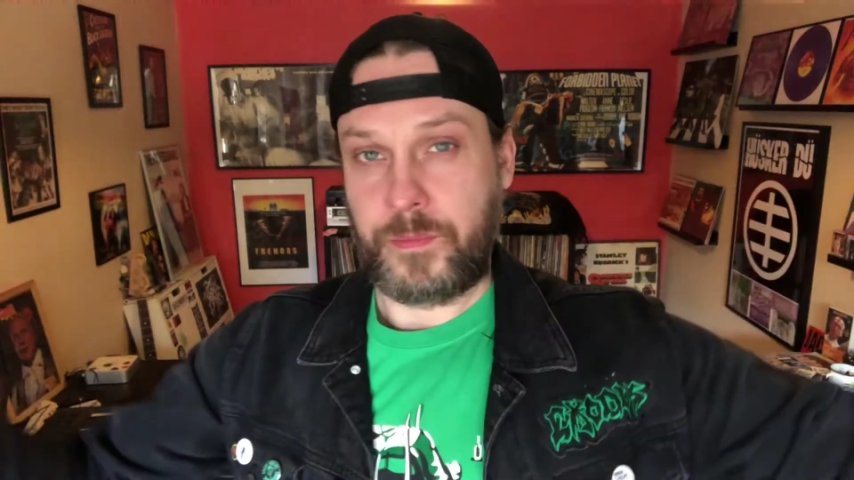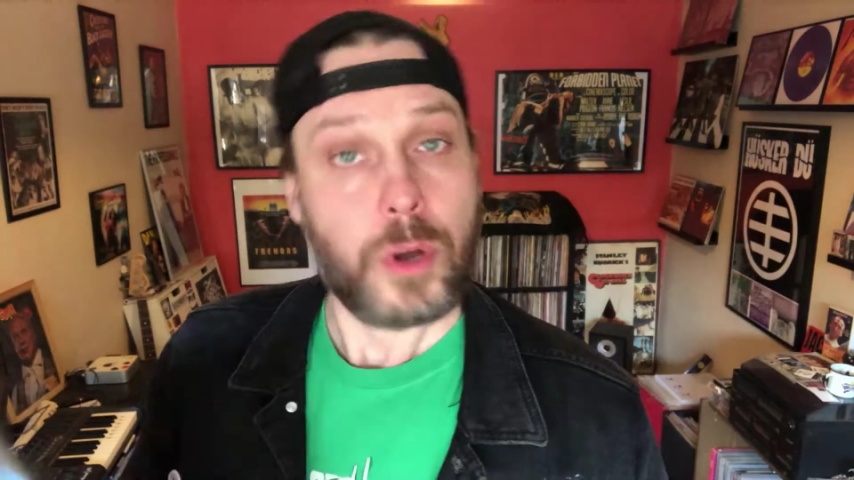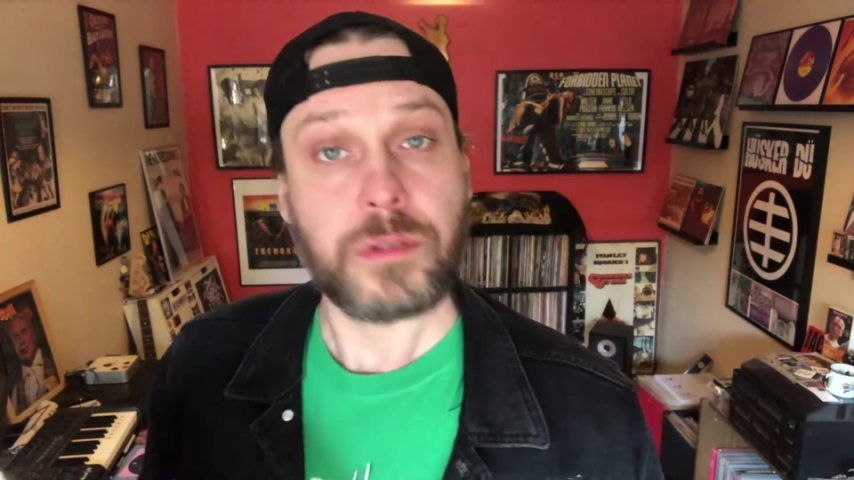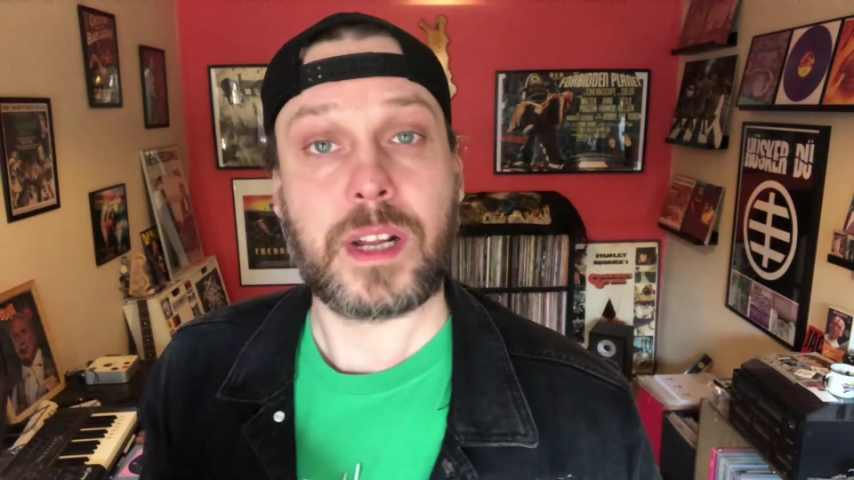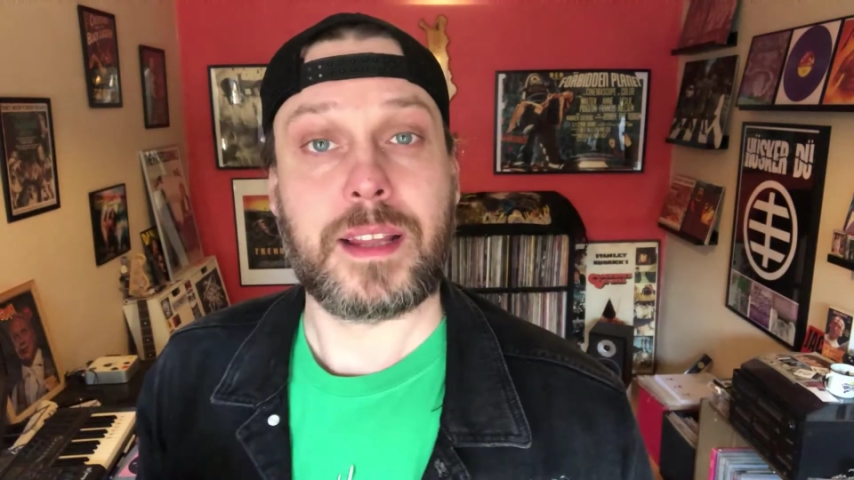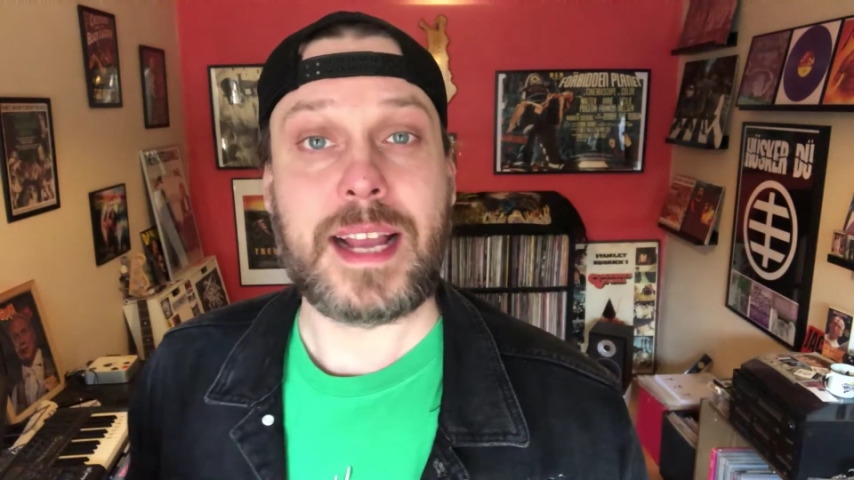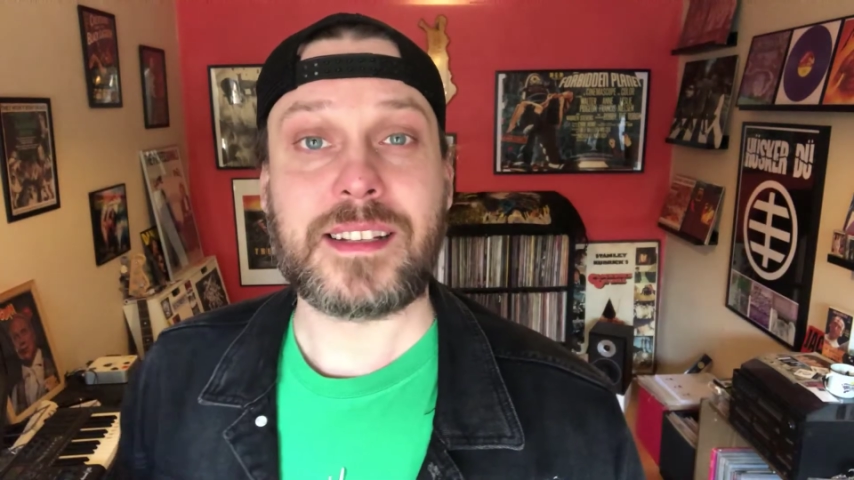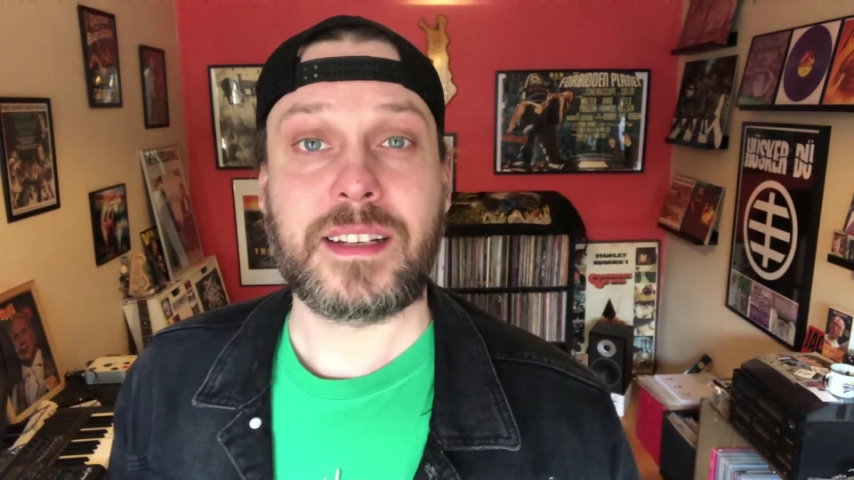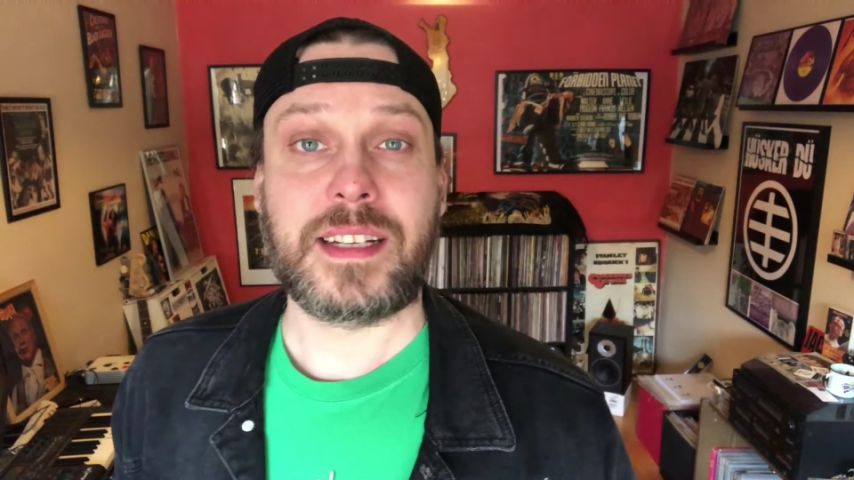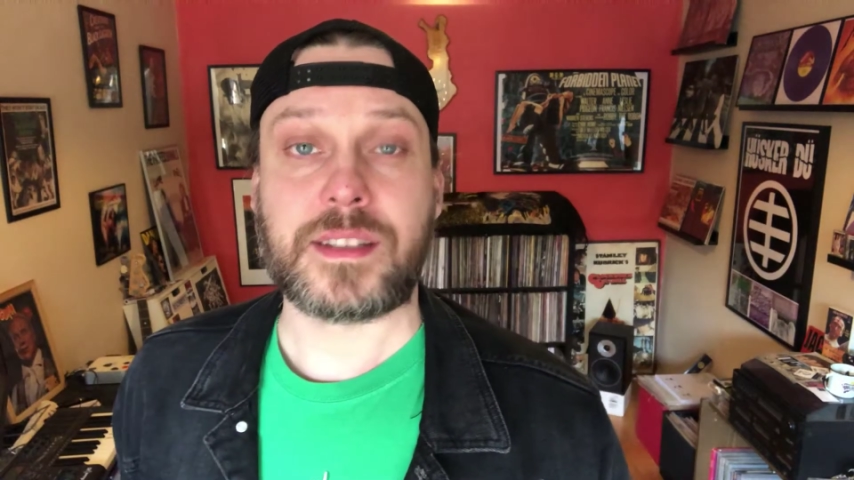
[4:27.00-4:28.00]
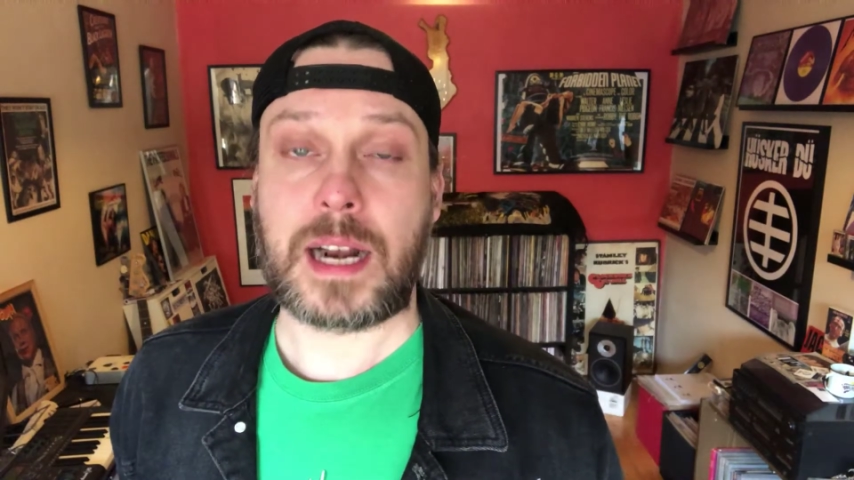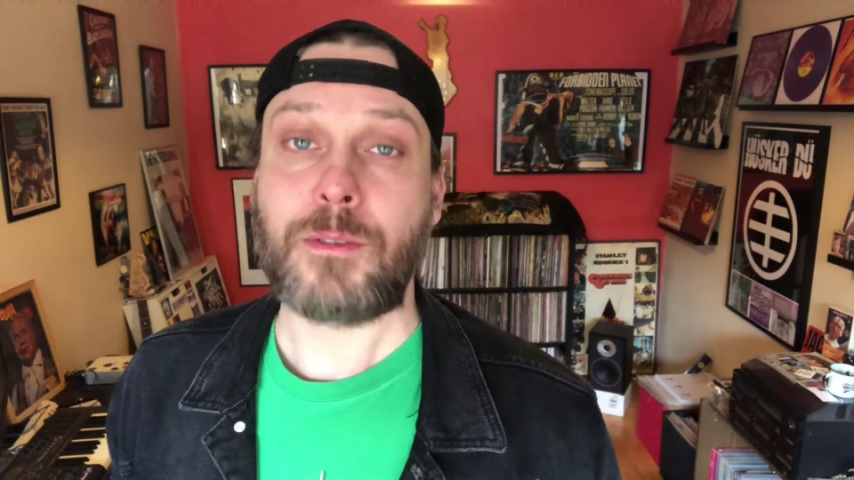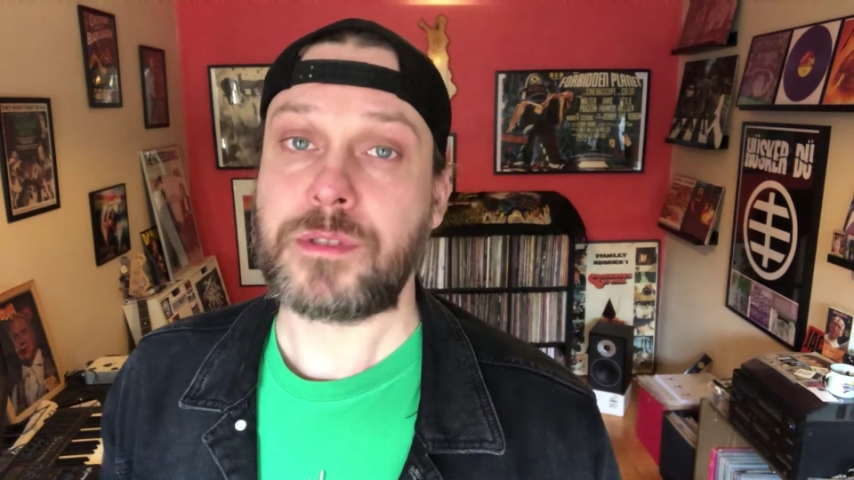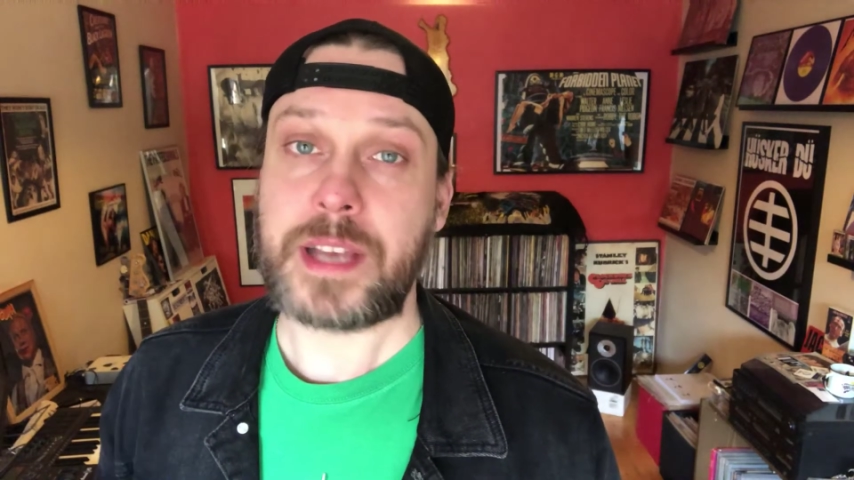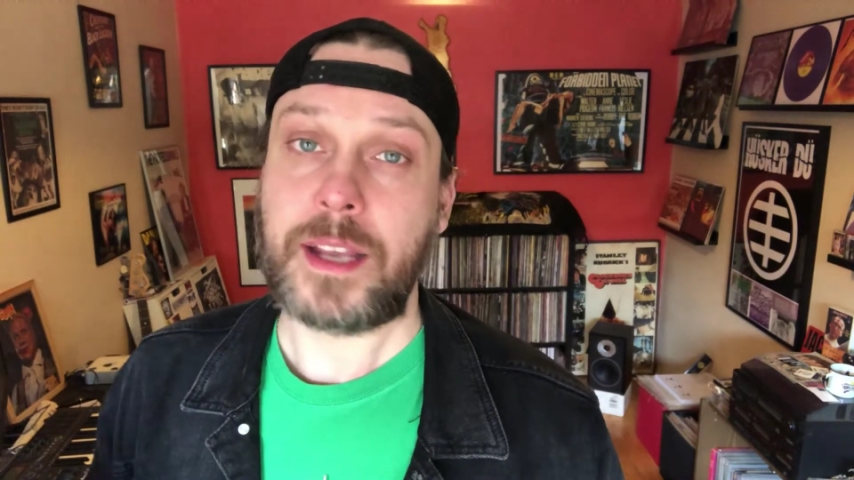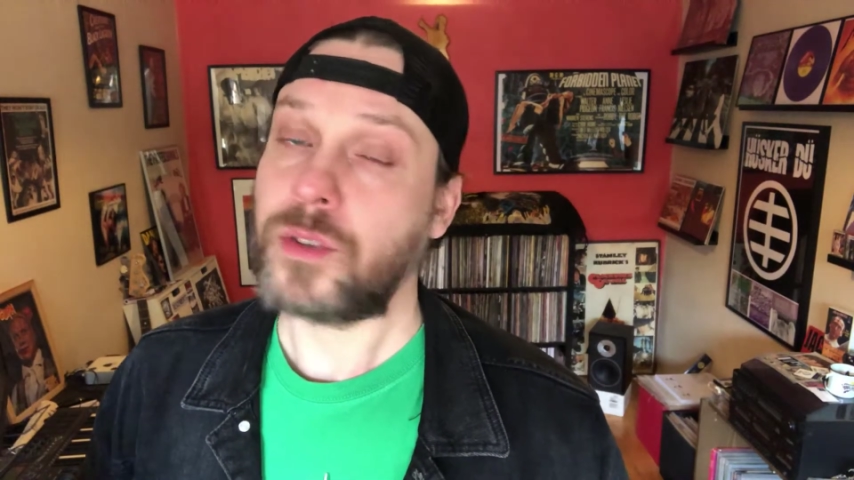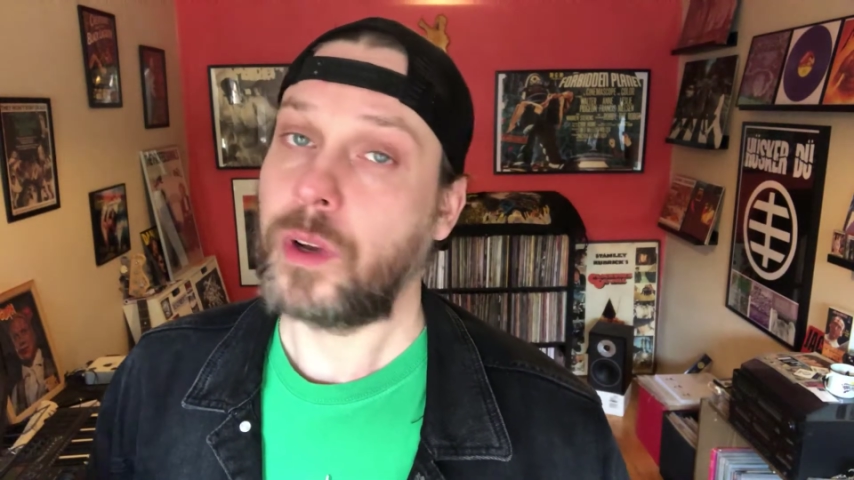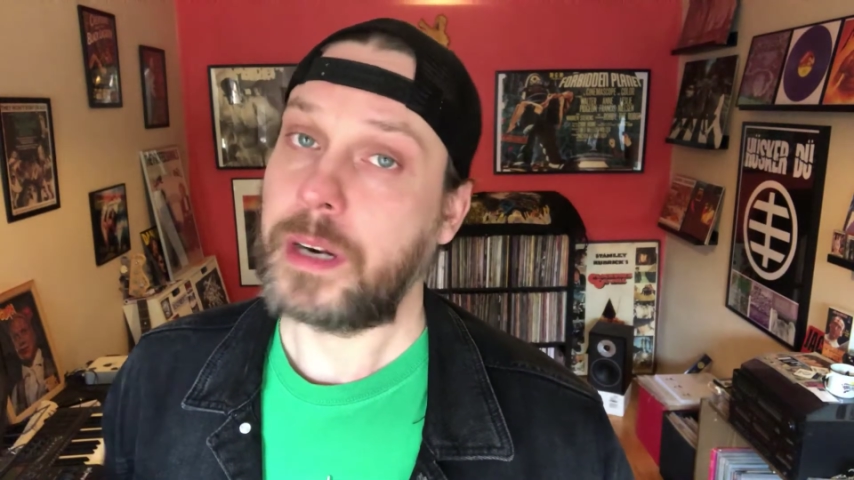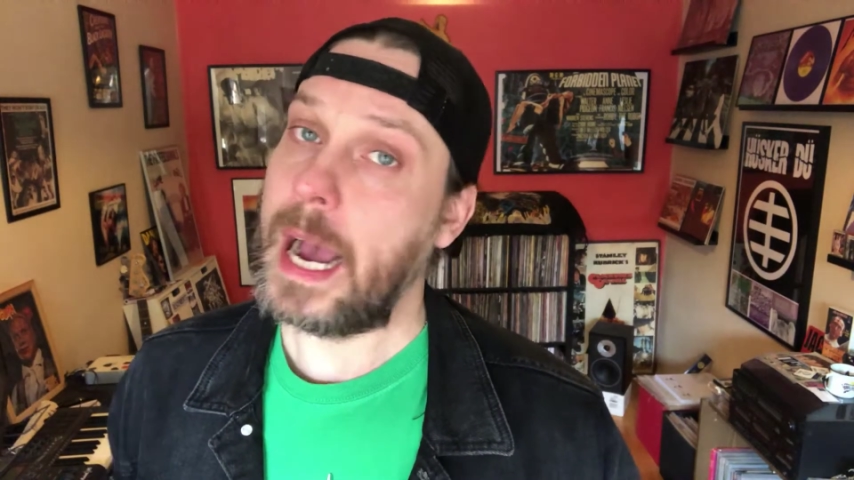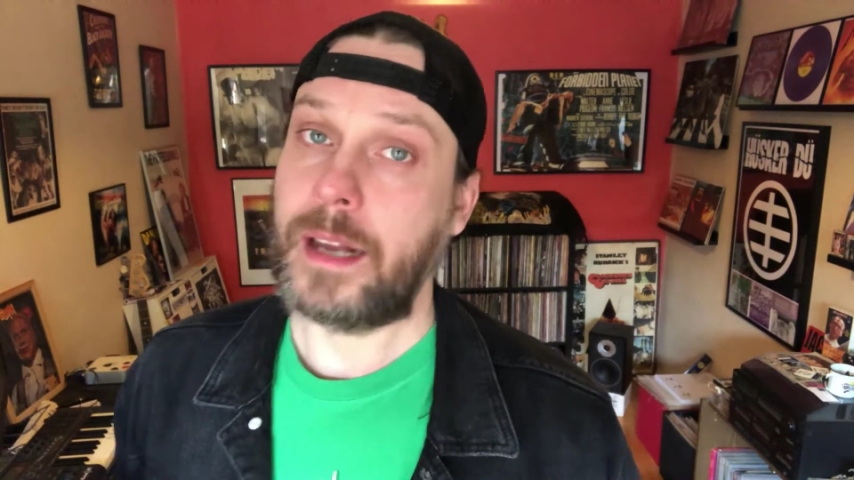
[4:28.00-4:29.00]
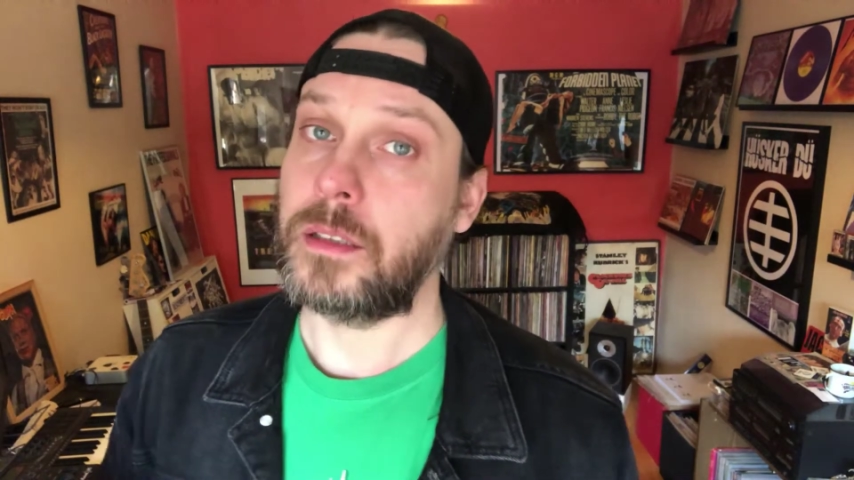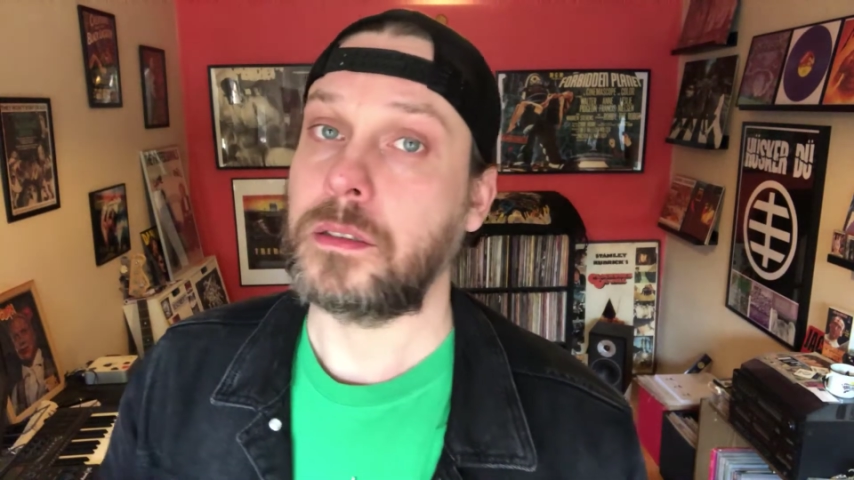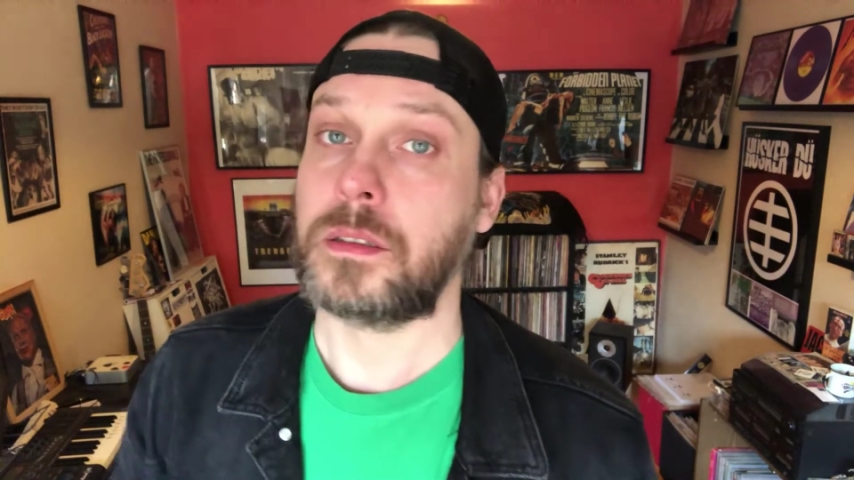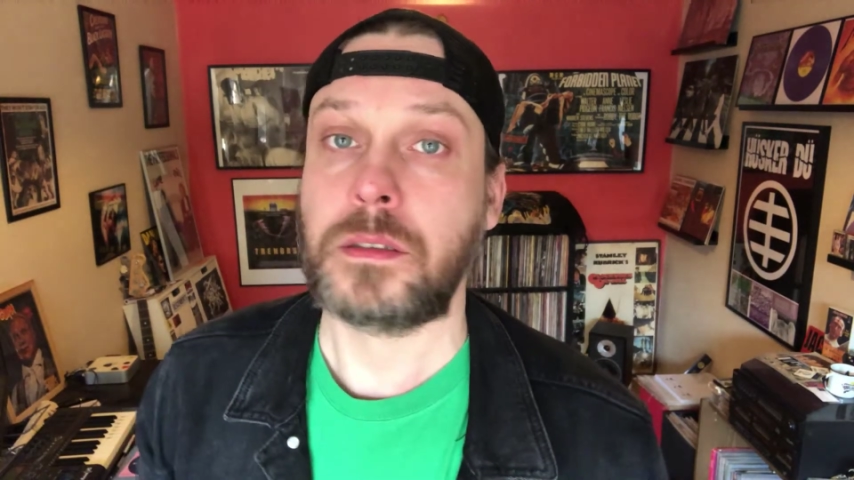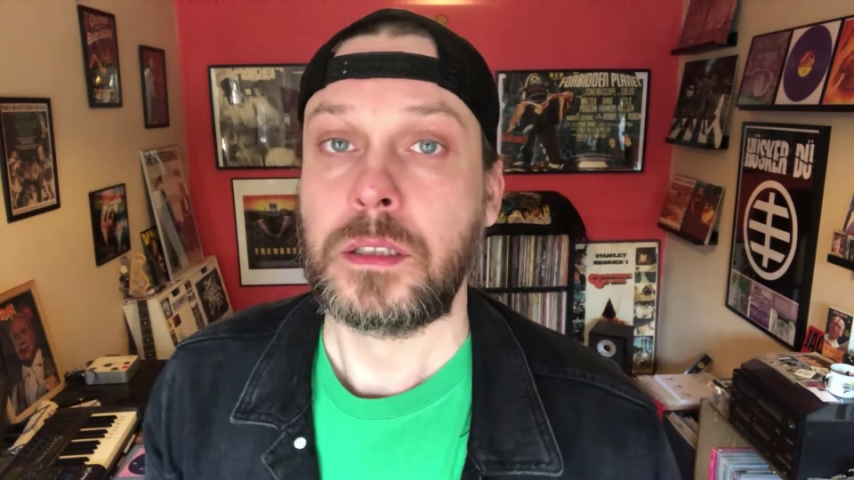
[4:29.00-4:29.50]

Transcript: Those are the A C D Cs that I would take to an island